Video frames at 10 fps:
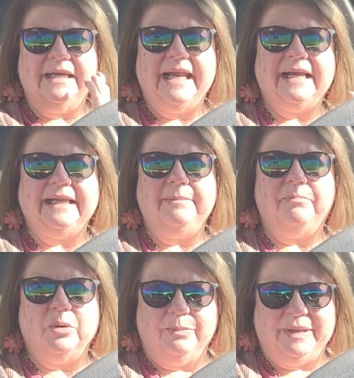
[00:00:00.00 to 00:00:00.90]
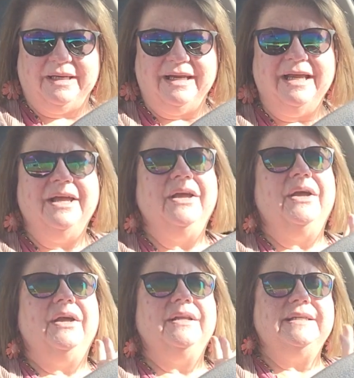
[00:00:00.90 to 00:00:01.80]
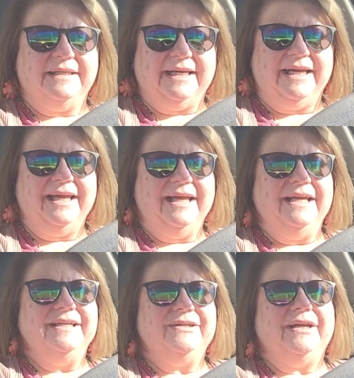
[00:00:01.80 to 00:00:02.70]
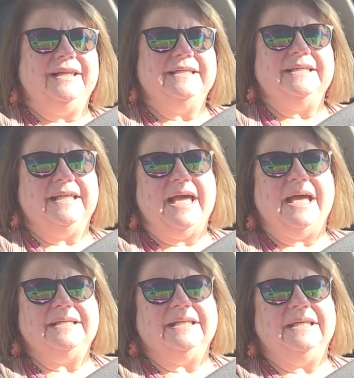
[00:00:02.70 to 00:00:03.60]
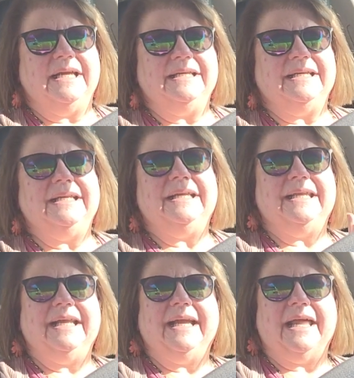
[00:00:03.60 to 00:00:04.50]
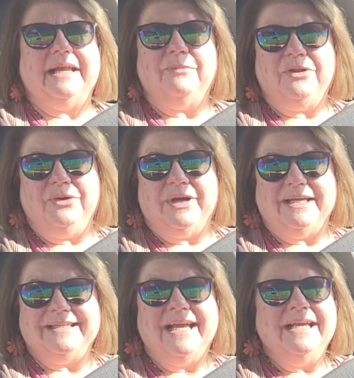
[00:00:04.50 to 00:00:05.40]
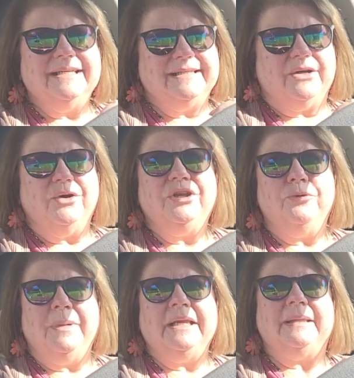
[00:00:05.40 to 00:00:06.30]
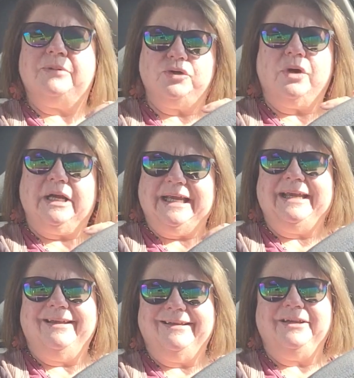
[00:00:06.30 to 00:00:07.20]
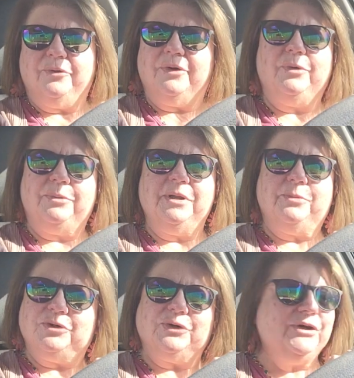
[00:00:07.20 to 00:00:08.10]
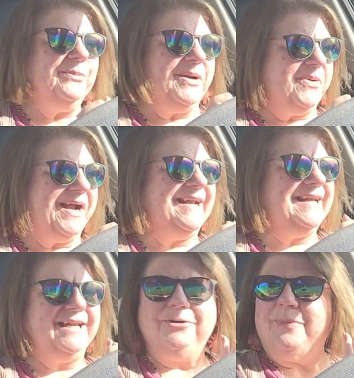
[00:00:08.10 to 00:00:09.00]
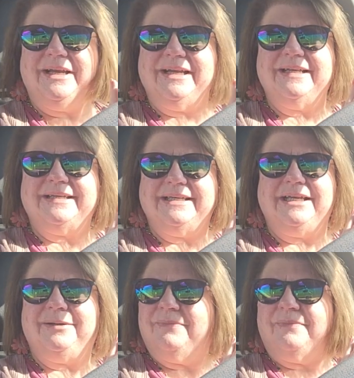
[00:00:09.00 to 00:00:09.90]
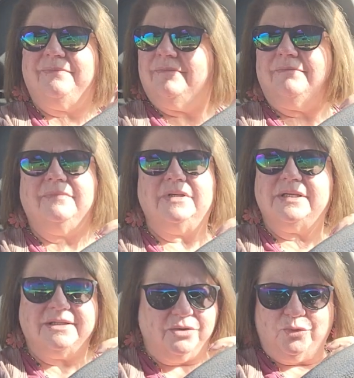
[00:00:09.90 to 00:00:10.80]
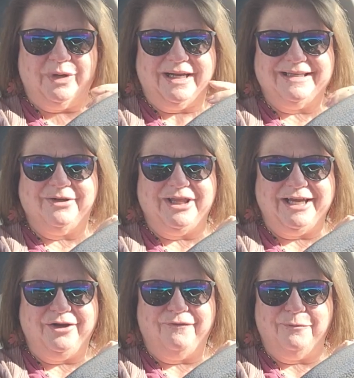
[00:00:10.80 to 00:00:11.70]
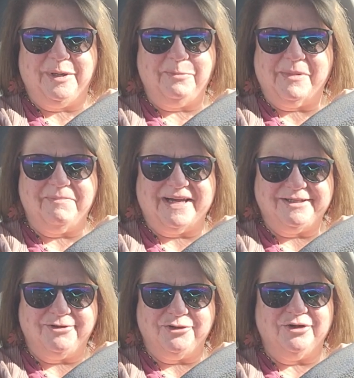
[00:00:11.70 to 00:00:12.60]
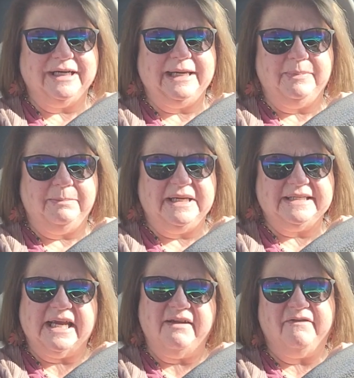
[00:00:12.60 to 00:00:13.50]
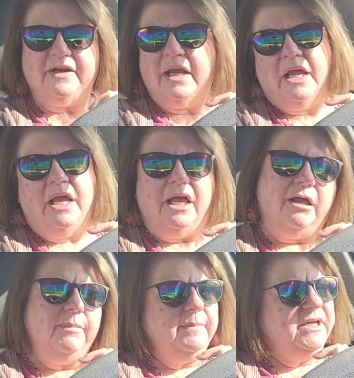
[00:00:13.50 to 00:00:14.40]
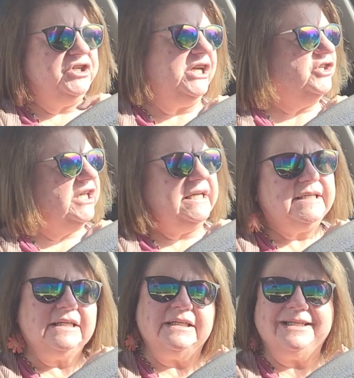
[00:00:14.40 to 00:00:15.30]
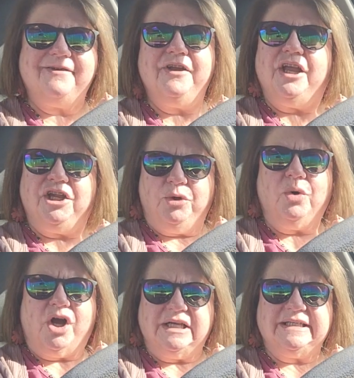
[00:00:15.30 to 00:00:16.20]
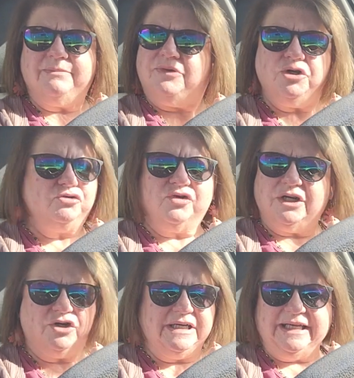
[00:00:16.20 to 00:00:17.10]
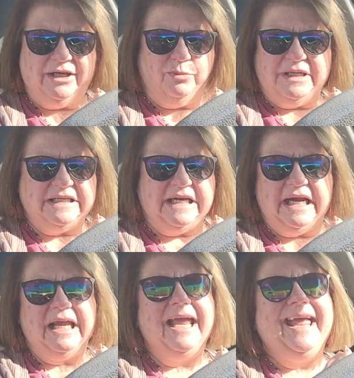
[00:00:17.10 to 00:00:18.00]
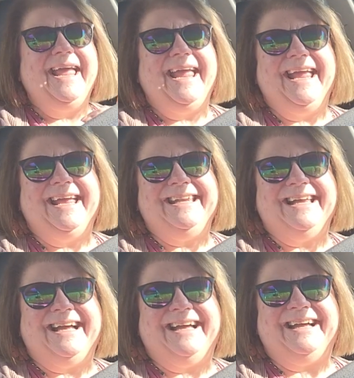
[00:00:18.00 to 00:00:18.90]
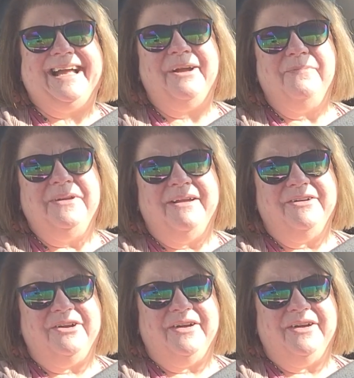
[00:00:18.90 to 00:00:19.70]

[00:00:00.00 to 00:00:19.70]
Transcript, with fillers: Natalie Portman today. So I listened to that till it ended, and then I got on with you guys. So you made the majority. You were with me the majority of my ride, and you made it seem so quick. So thank you for being my passenger and keeping me safe and helping me change lanes and stuff. You were awesome. No truck tried to kill me today. And uh, I hope you have a